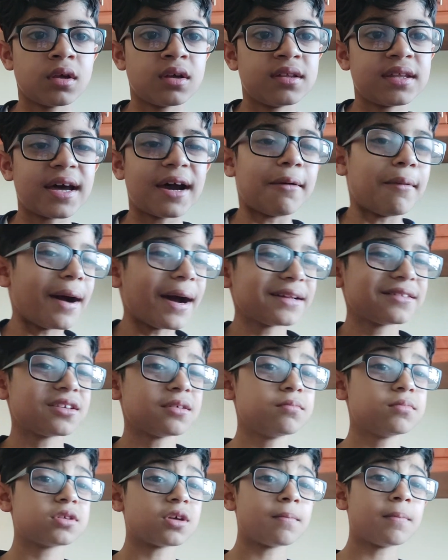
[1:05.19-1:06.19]
Now,
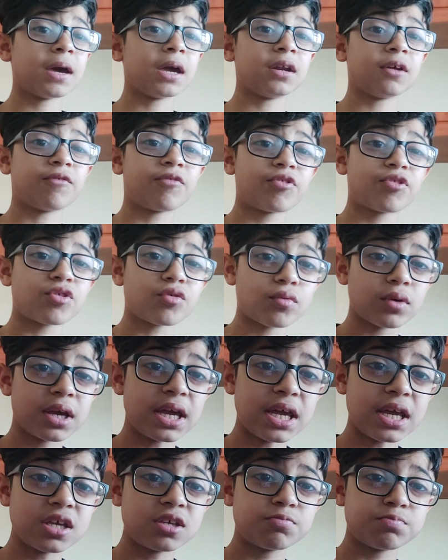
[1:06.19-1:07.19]
atoms are made of
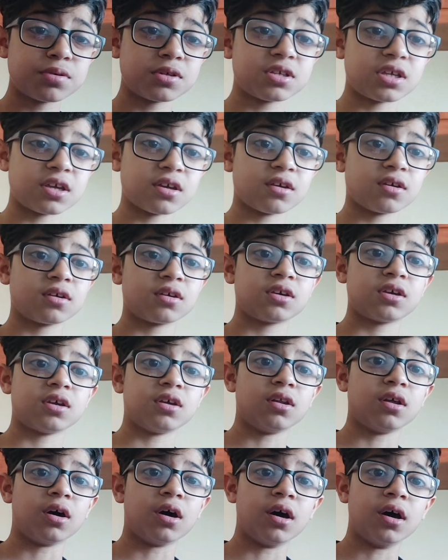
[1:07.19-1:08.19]
three
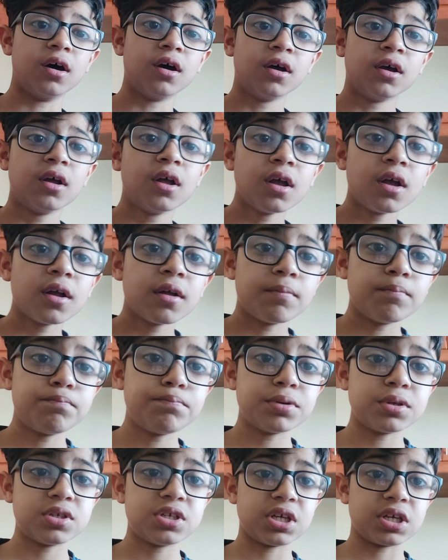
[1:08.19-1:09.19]
particular
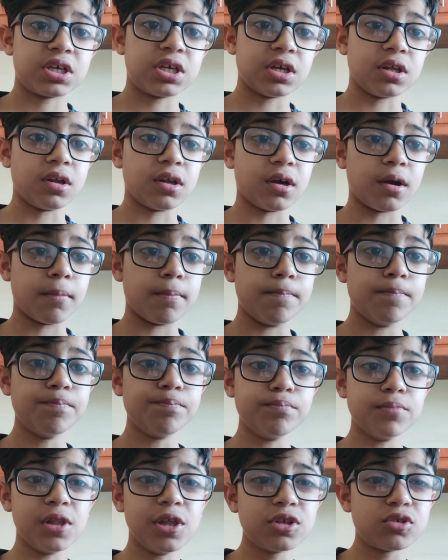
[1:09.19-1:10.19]

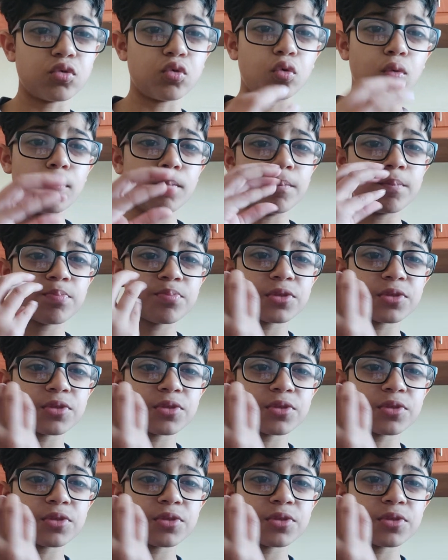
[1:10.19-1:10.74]
little